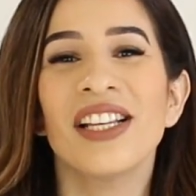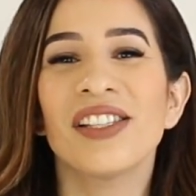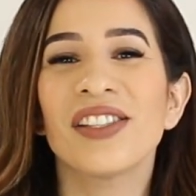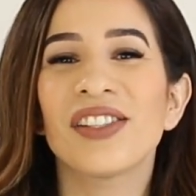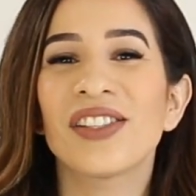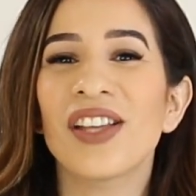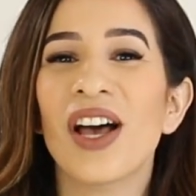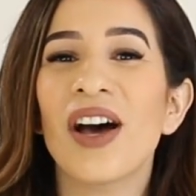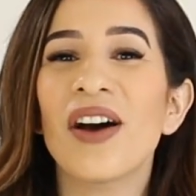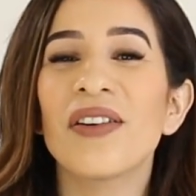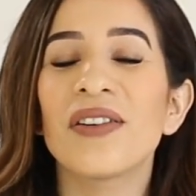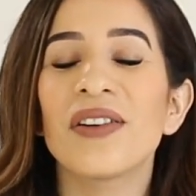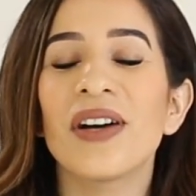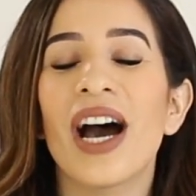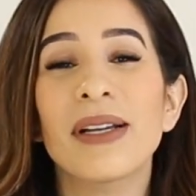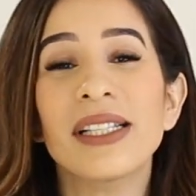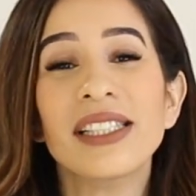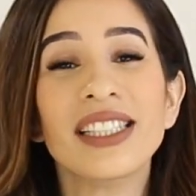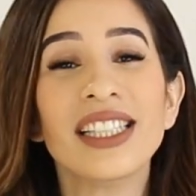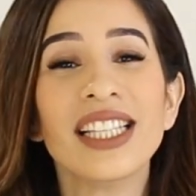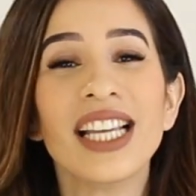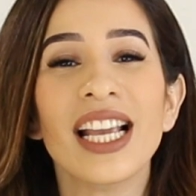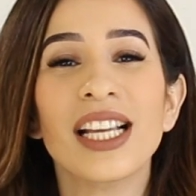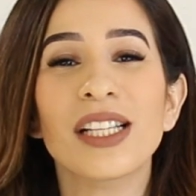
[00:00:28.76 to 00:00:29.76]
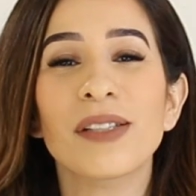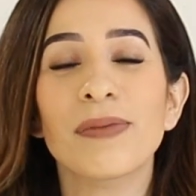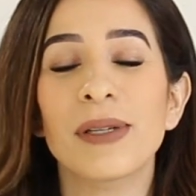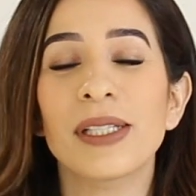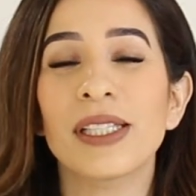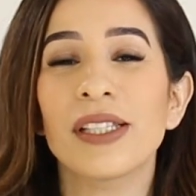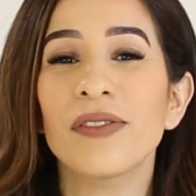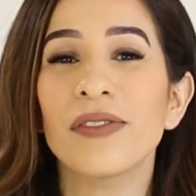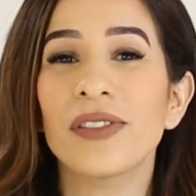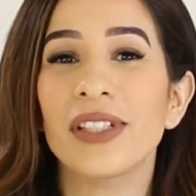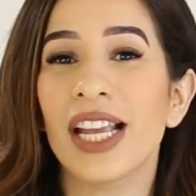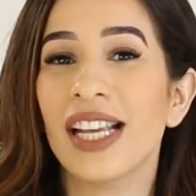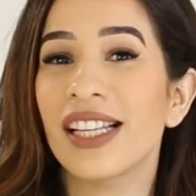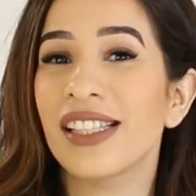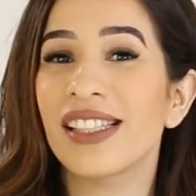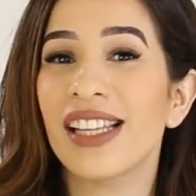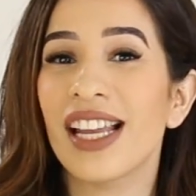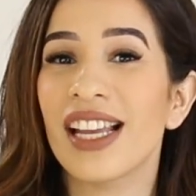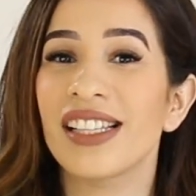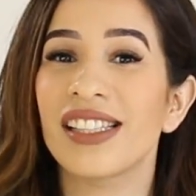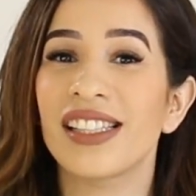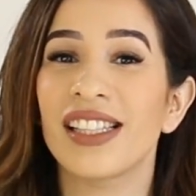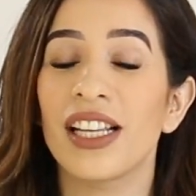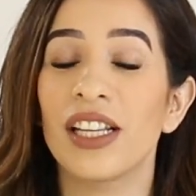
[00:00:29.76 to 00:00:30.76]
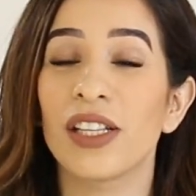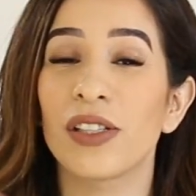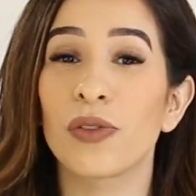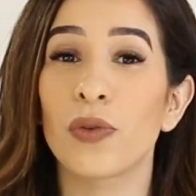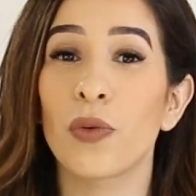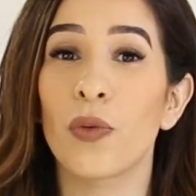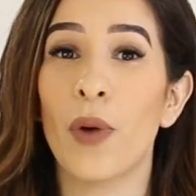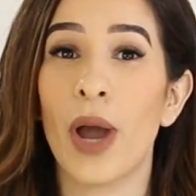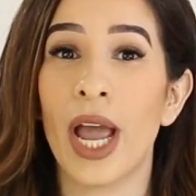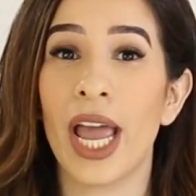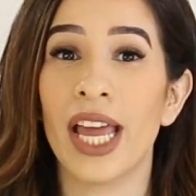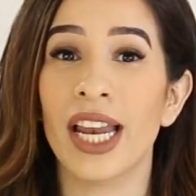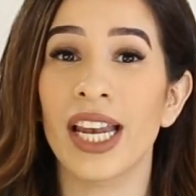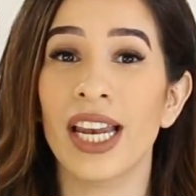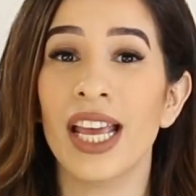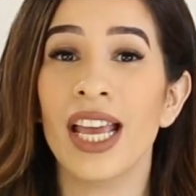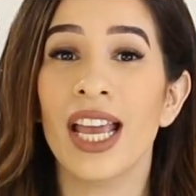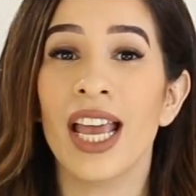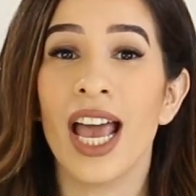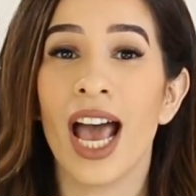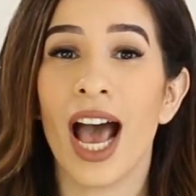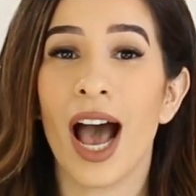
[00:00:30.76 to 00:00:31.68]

So basically, expensive taste test is when